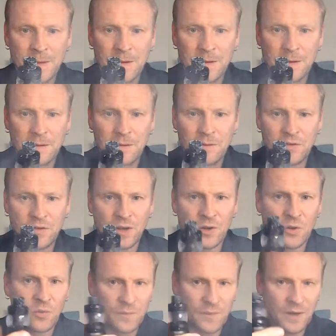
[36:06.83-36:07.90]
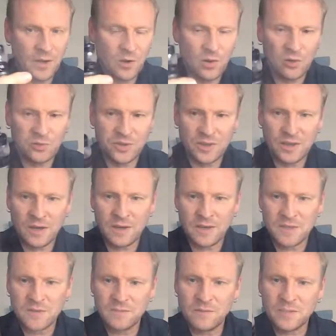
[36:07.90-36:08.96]
Because I know how the tank
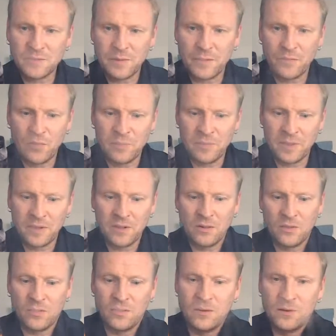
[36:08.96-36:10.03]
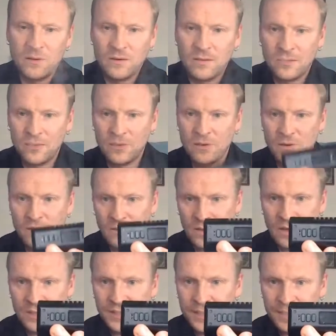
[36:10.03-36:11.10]
was performing on
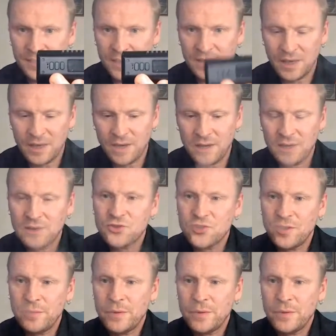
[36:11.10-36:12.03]
another DNA chip.